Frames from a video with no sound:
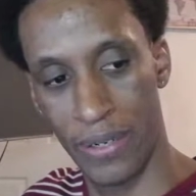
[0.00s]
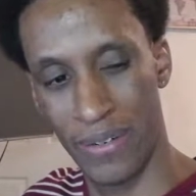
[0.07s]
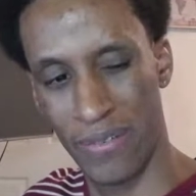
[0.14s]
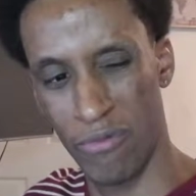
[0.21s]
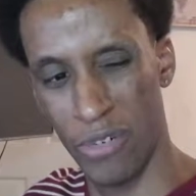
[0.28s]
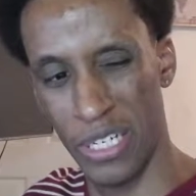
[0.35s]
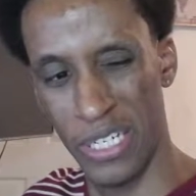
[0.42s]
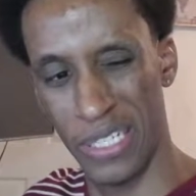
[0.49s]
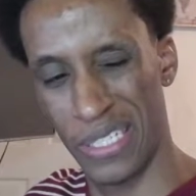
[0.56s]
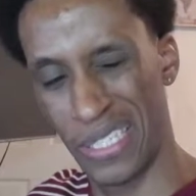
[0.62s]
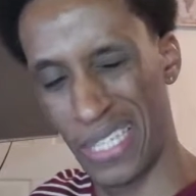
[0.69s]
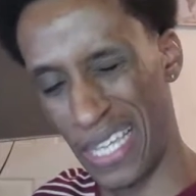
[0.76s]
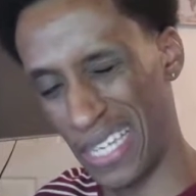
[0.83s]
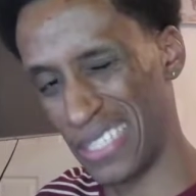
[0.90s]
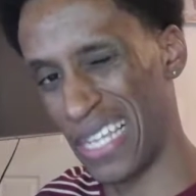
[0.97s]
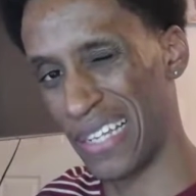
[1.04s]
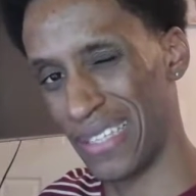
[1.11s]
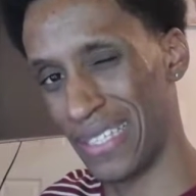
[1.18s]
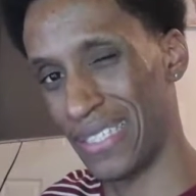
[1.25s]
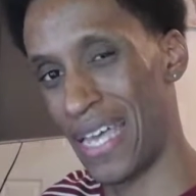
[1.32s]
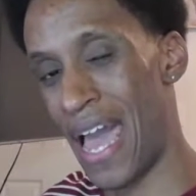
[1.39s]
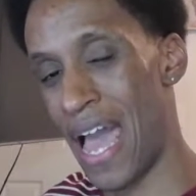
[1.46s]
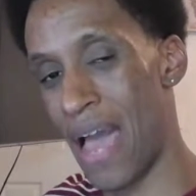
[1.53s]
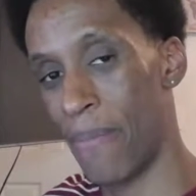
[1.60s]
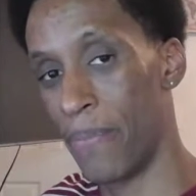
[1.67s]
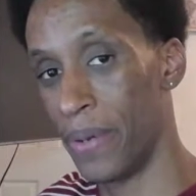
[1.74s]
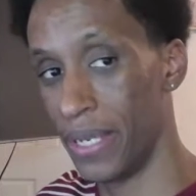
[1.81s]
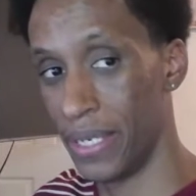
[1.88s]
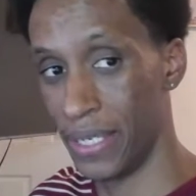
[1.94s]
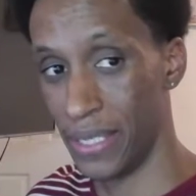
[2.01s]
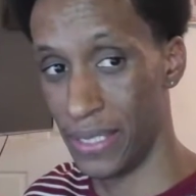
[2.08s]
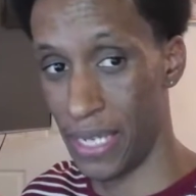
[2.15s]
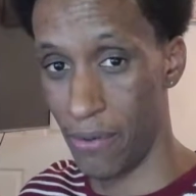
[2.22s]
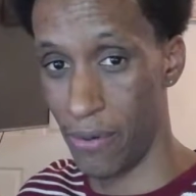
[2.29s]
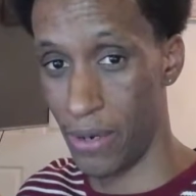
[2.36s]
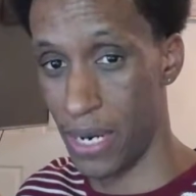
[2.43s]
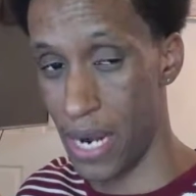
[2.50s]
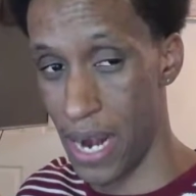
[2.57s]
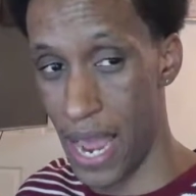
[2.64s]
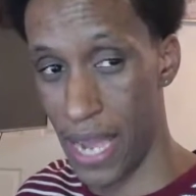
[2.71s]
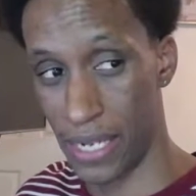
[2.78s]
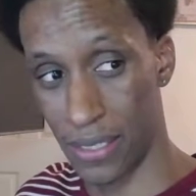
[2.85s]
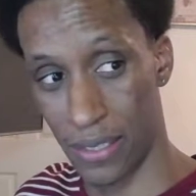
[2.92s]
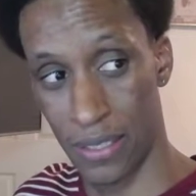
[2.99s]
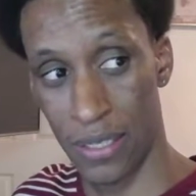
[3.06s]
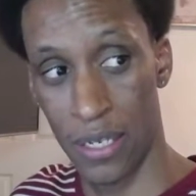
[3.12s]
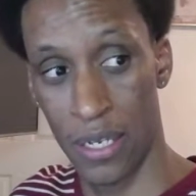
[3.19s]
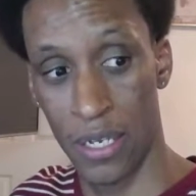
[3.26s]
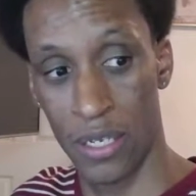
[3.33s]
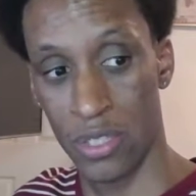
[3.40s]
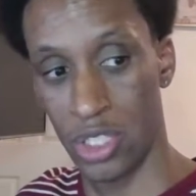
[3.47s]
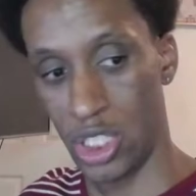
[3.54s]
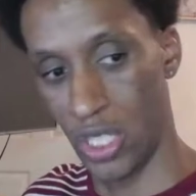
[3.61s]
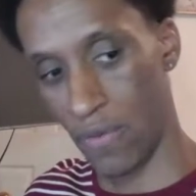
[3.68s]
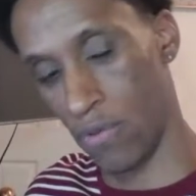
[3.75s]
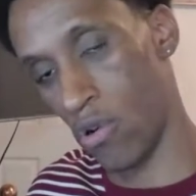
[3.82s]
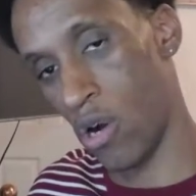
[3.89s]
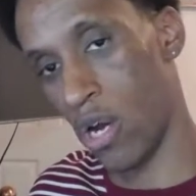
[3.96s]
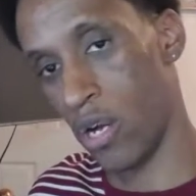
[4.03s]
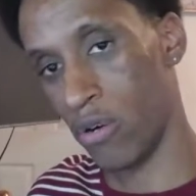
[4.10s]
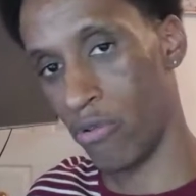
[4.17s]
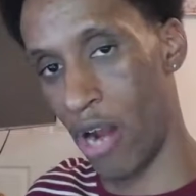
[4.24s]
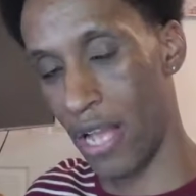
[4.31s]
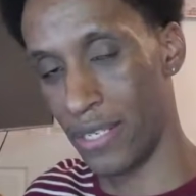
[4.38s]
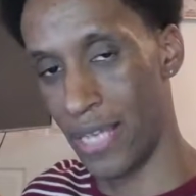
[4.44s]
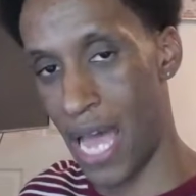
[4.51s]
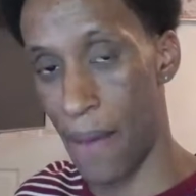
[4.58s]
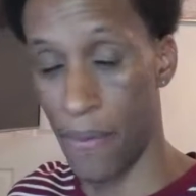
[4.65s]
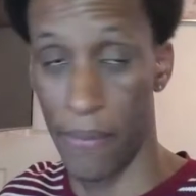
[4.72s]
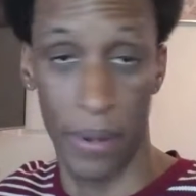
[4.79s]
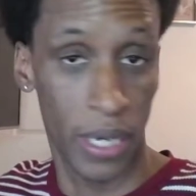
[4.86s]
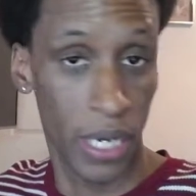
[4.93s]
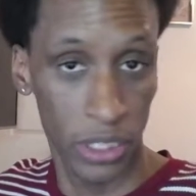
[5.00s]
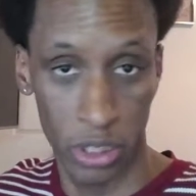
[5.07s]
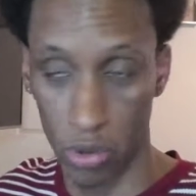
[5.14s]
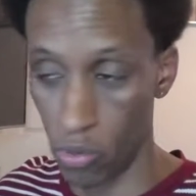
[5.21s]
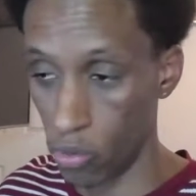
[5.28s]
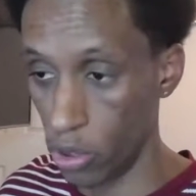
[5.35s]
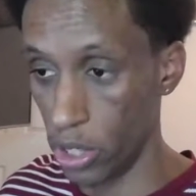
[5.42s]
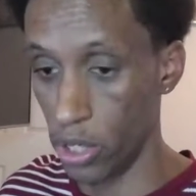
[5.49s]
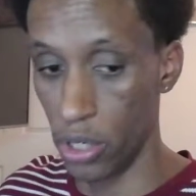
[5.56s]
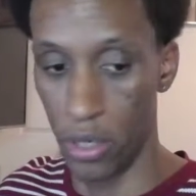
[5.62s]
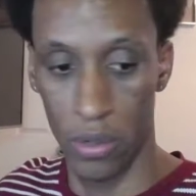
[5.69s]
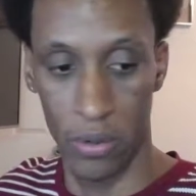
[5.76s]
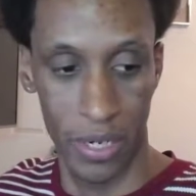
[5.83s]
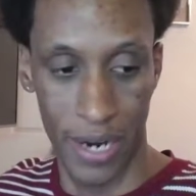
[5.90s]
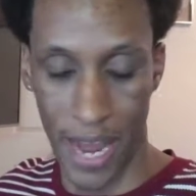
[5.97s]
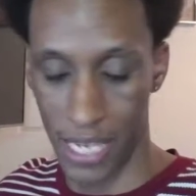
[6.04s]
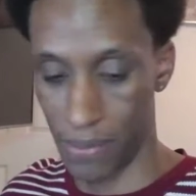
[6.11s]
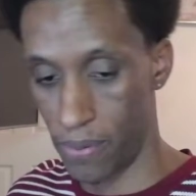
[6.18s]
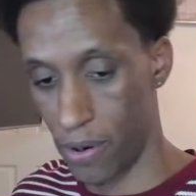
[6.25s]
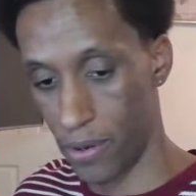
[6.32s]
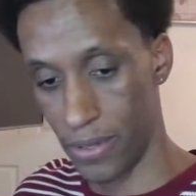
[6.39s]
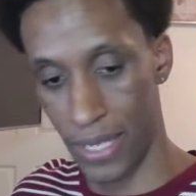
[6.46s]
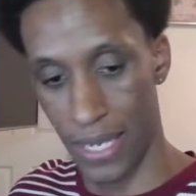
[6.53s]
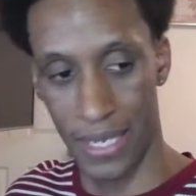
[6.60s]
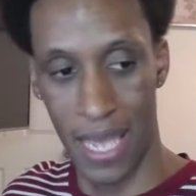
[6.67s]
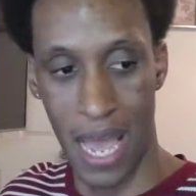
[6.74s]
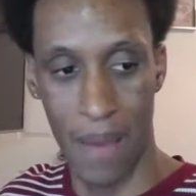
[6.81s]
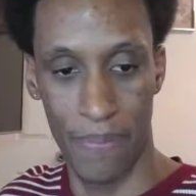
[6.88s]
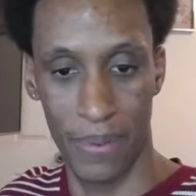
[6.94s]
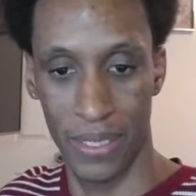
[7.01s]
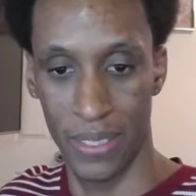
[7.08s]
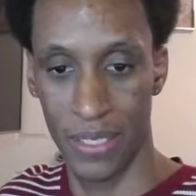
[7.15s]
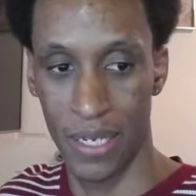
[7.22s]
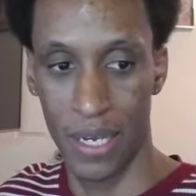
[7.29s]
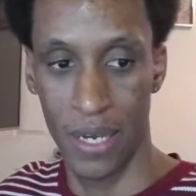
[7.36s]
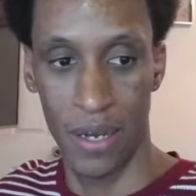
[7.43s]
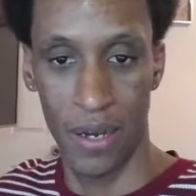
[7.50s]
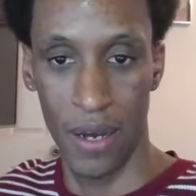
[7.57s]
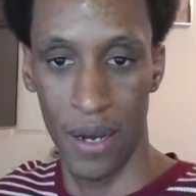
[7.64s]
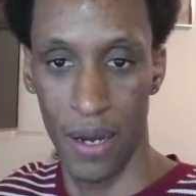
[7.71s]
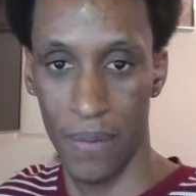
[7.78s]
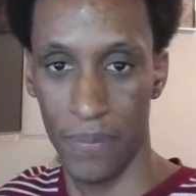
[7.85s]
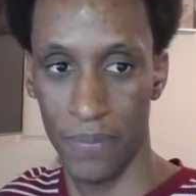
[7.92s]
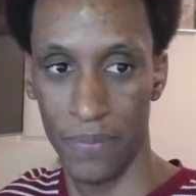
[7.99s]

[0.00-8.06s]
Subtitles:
when things like this happen. Is that when the next civil unrest happen, because it will. When the next protest happens, I